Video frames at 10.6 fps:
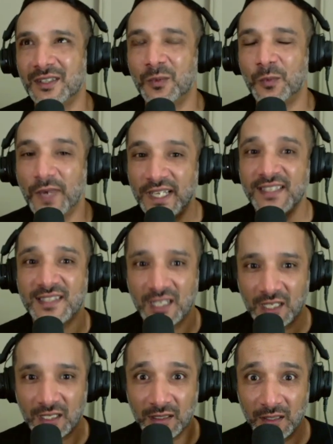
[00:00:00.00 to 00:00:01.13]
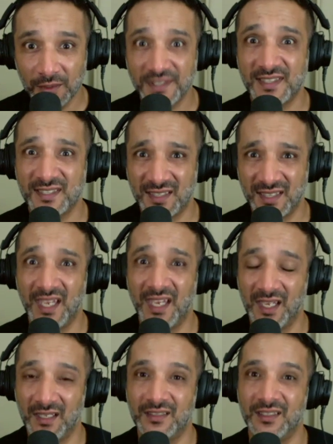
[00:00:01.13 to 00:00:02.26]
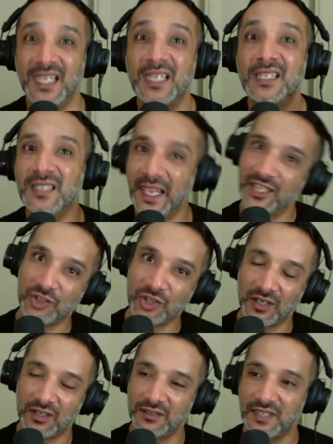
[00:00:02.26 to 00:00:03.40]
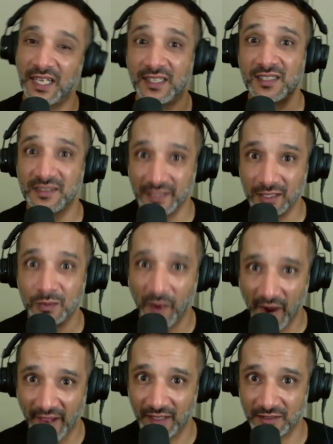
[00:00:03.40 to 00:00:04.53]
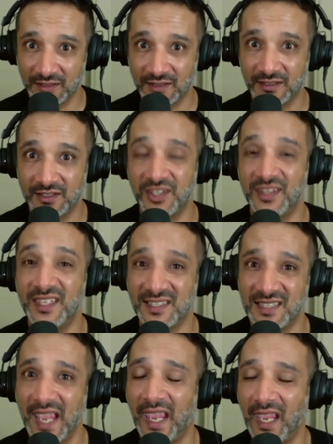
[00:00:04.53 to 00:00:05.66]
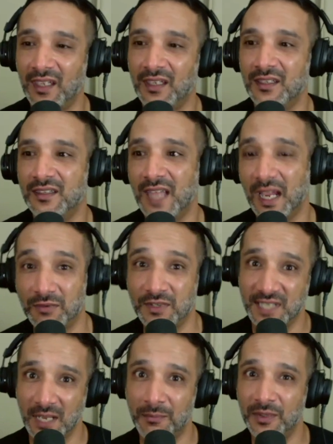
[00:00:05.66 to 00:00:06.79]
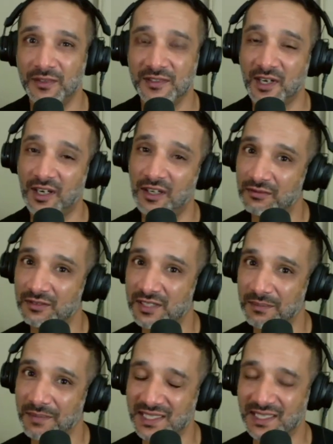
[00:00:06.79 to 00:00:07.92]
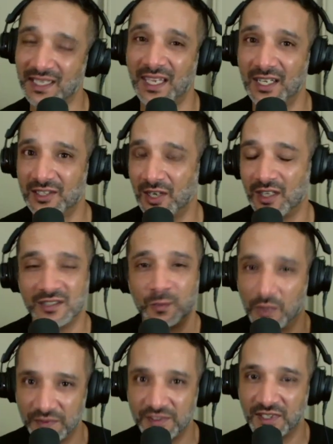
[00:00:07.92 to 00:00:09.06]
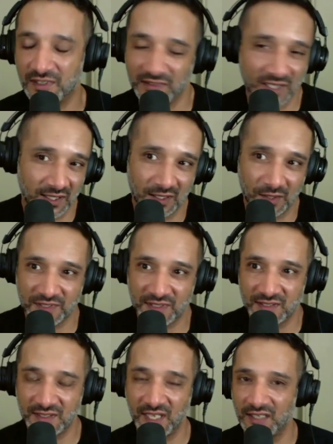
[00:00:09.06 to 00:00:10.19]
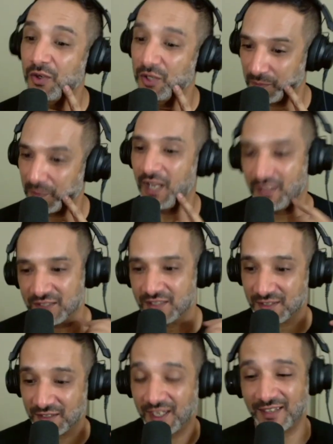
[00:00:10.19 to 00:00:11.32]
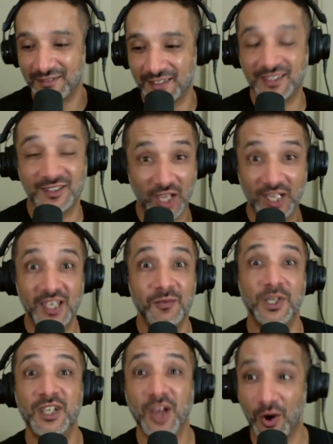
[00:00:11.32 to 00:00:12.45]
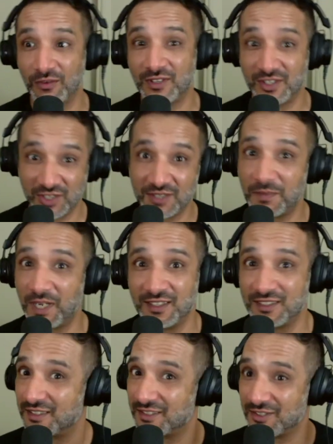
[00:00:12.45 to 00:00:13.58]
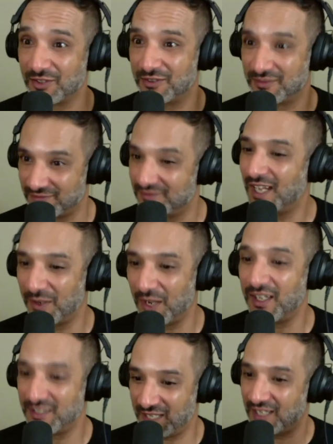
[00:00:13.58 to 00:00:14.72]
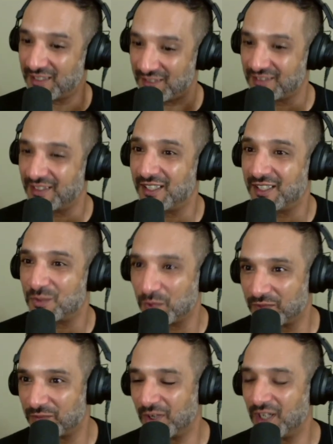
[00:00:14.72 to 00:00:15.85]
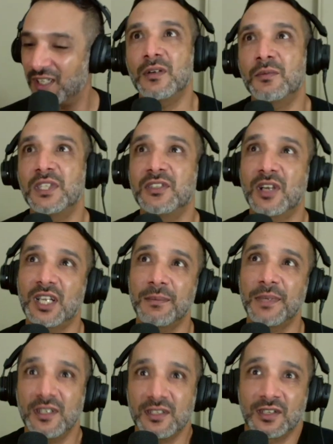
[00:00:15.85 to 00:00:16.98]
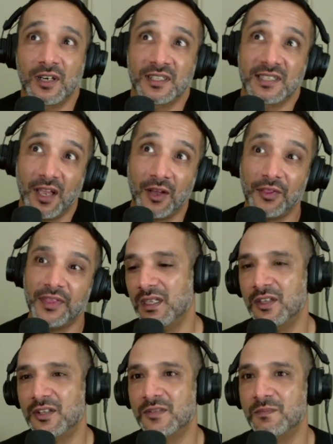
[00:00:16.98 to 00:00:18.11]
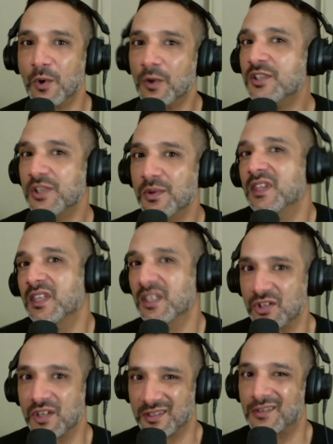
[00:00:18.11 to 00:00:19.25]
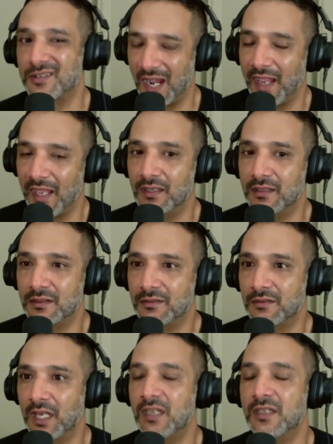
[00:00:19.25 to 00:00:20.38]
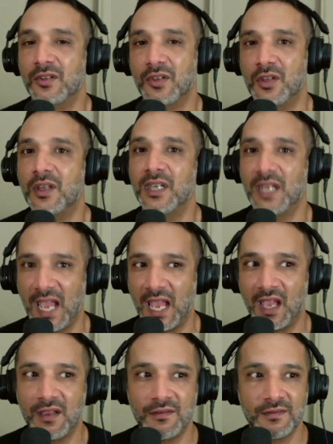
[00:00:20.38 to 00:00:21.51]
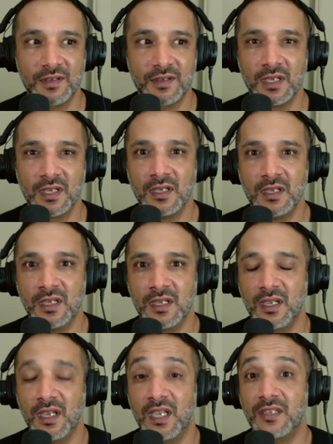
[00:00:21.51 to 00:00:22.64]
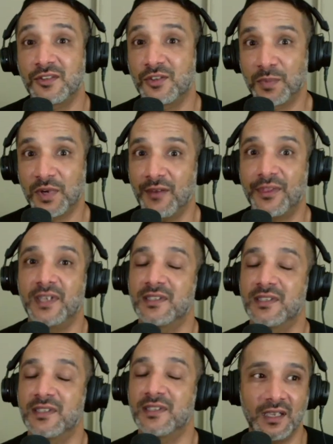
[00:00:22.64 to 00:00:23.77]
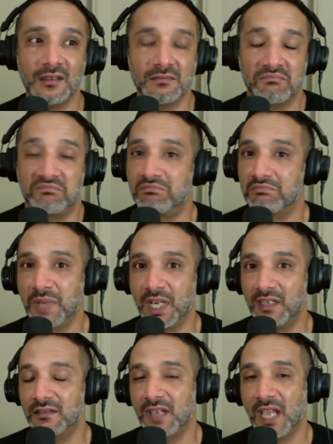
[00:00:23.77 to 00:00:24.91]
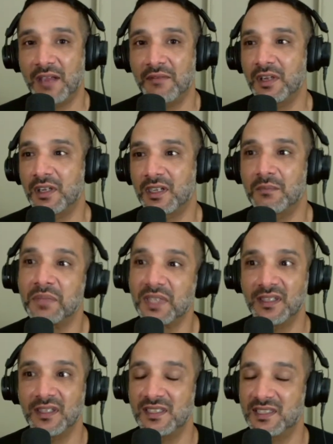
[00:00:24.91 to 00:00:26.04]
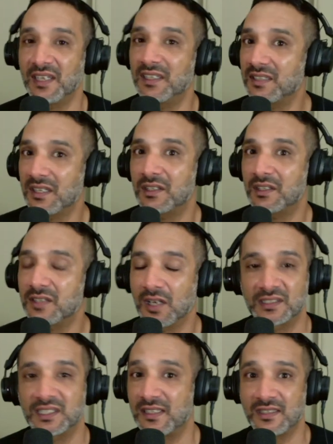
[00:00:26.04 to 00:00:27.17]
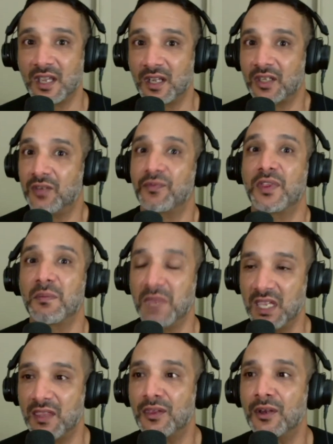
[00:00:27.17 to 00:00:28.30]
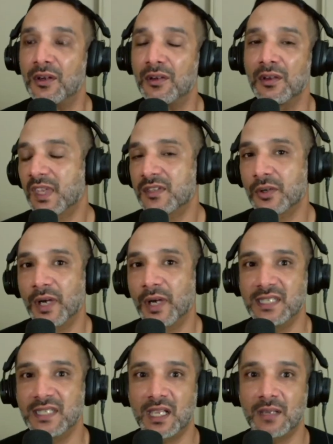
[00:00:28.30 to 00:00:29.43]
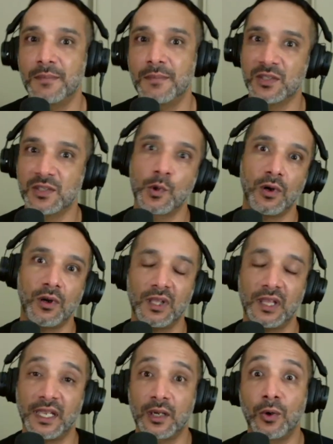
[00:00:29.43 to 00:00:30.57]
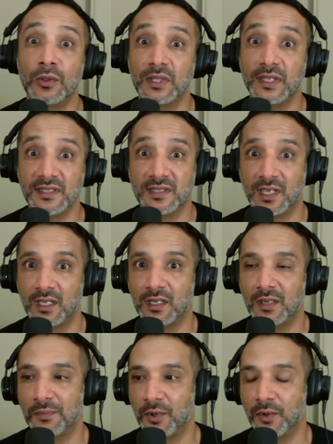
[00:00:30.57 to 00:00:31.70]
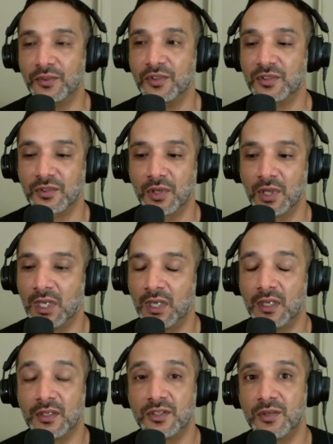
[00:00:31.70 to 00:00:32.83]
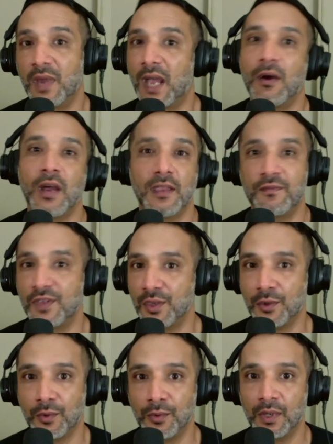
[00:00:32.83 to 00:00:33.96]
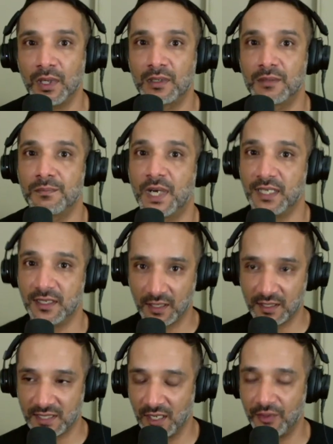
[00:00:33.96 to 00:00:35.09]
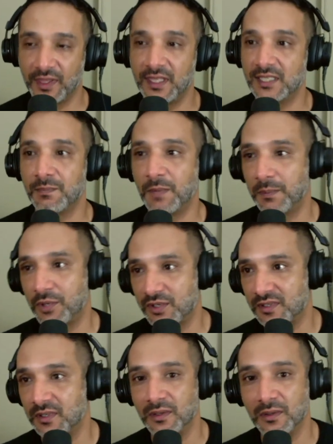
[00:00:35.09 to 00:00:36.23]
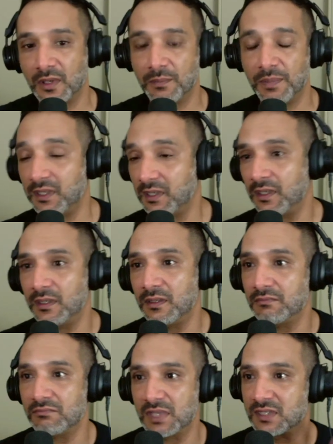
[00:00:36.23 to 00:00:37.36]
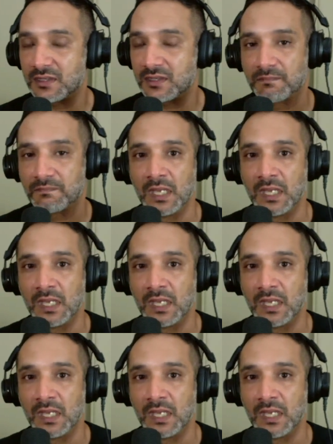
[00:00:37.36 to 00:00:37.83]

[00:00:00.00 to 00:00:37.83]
what is the closest thing in nature that is still wild to this day that resembles our domesticated dogs, wolves are the closest thing. Oh, you're a biologist. Okay. Well, Claudia would know because she's a biologist. So I take Claudia's word for it. When you talk about a dog's health, there's more to it than just their diet, right? So you can have a super healthy diet, but have a completely sedentary dog. That's not good for them either. So I take a much more like holistic approach to how I view my dog's health. And that's my personal opinion. It's